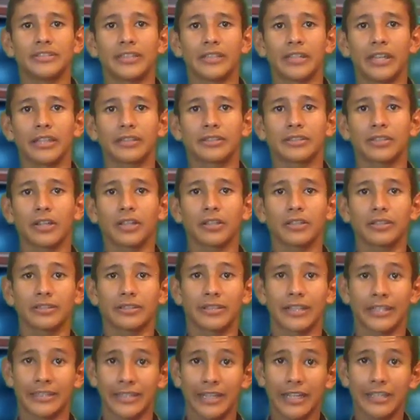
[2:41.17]
is
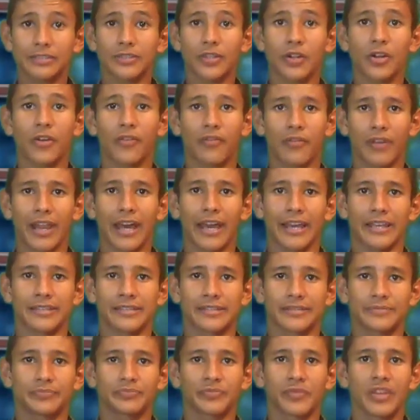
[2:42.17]
the detector of
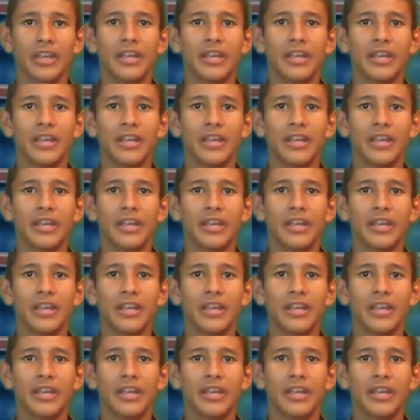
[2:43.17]
lies,